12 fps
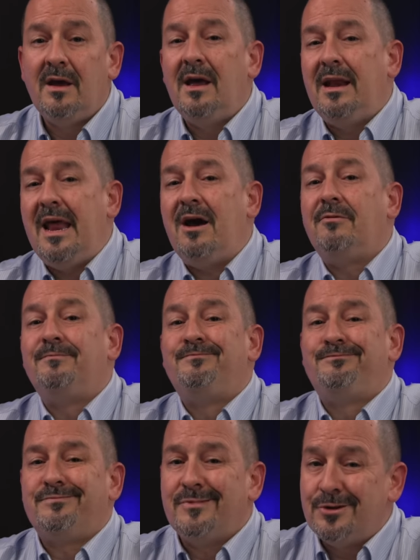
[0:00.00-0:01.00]
Now,
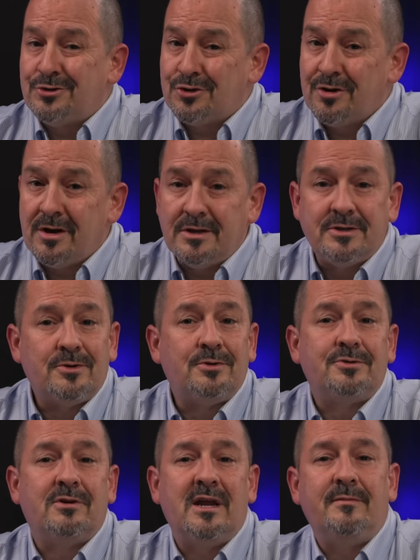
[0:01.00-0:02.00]
the journalists
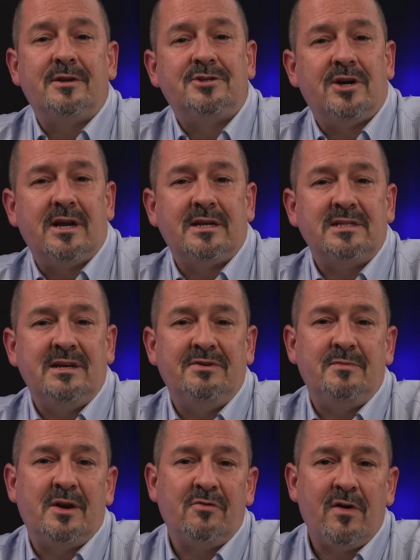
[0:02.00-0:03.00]
also claim that China's EV
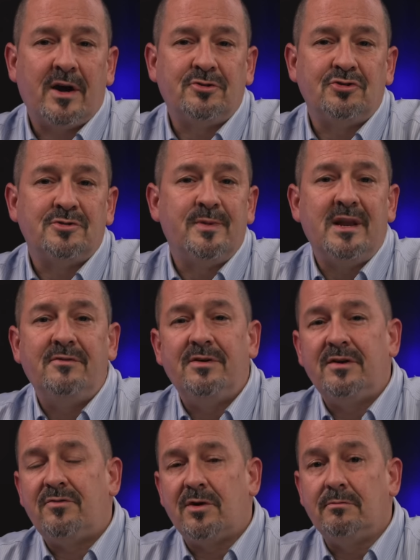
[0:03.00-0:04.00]
manufacturers
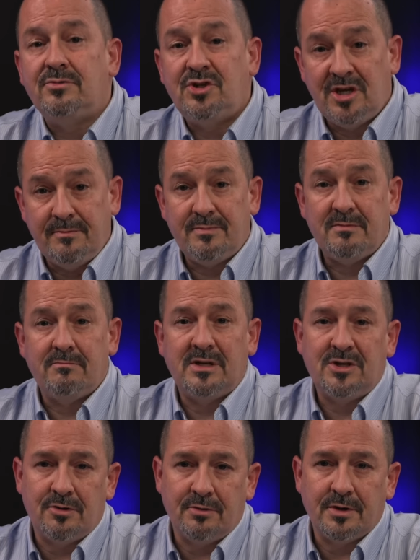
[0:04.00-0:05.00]
benefit from cheap
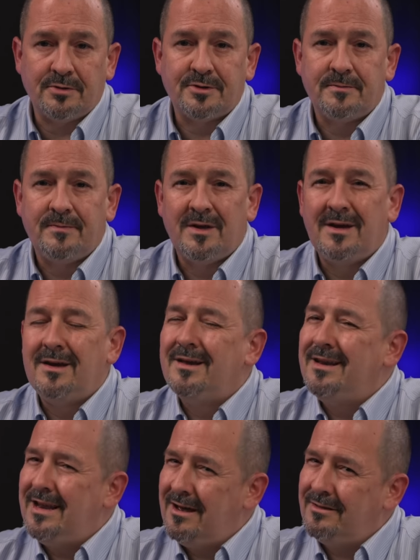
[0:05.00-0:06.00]
materials.
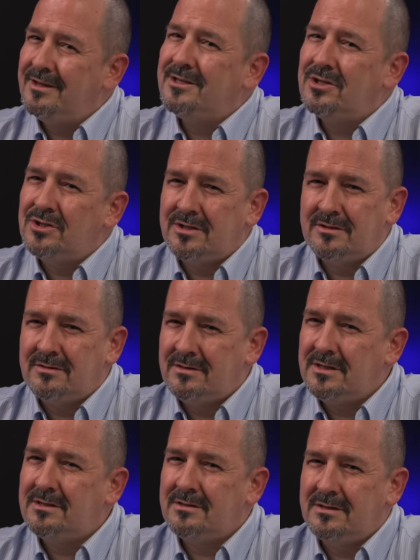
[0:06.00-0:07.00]
Now, this is
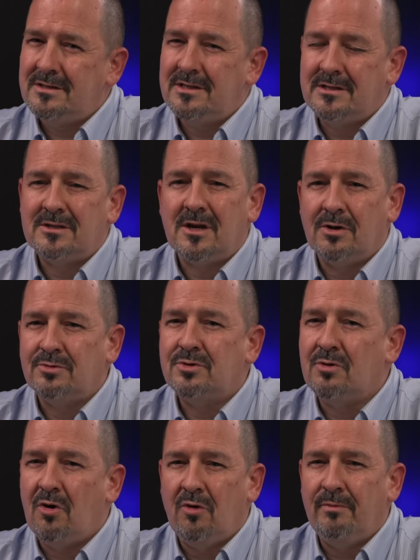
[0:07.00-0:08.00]
this this hits close to
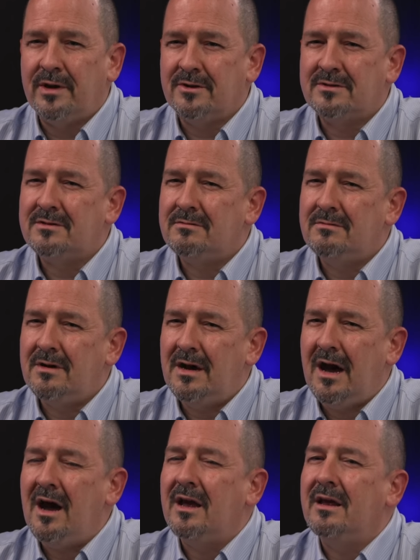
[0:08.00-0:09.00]
home because
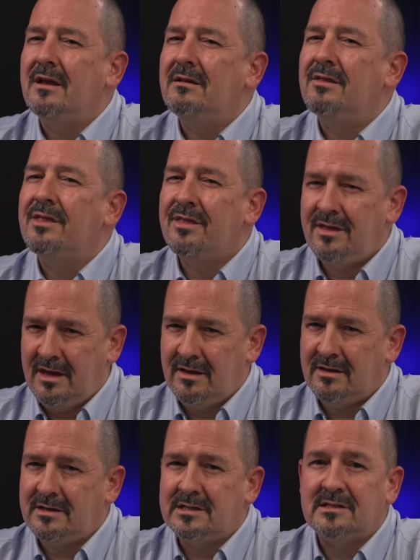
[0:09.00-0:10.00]
I
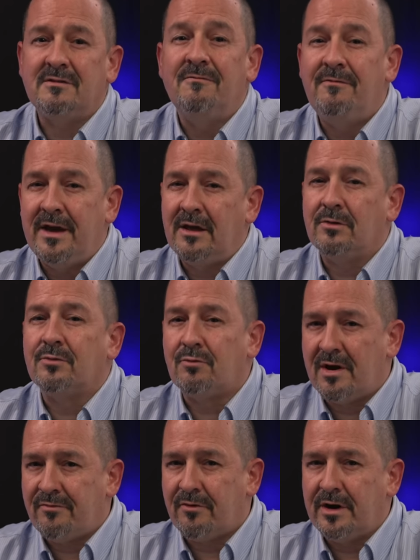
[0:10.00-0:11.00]
think this is a veiled
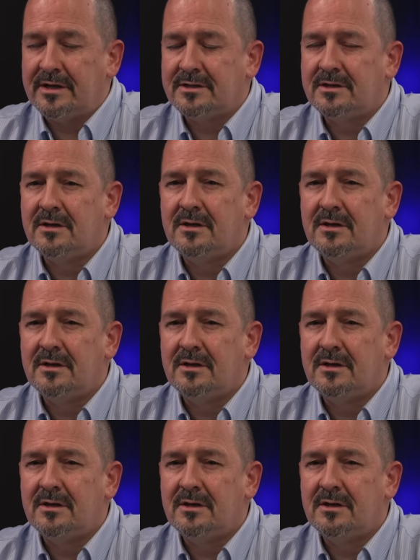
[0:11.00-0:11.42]
reference